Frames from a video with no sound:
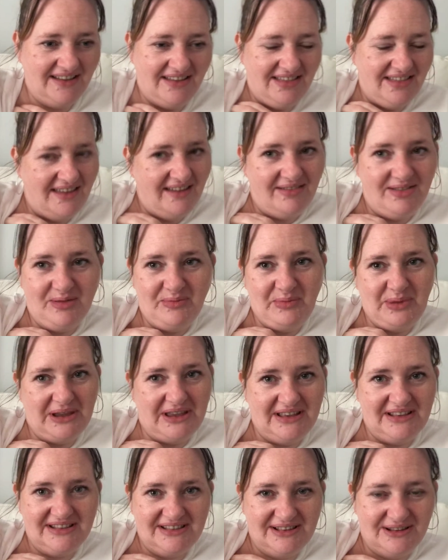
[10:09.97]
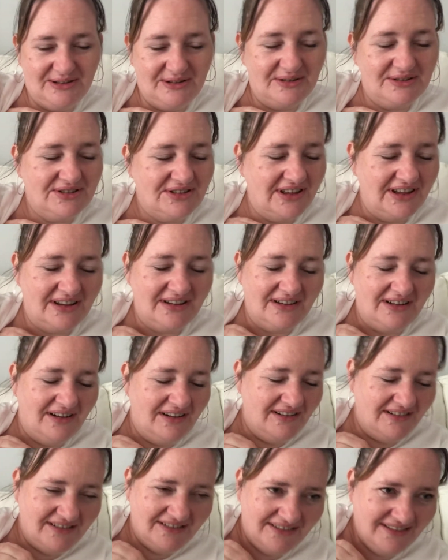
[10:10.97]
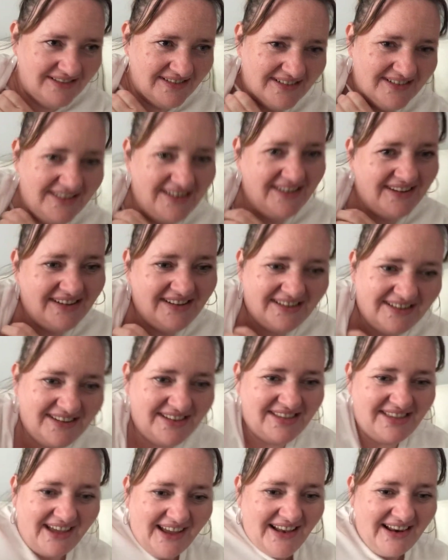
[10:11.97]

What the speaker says: They are the biggest sooks. They're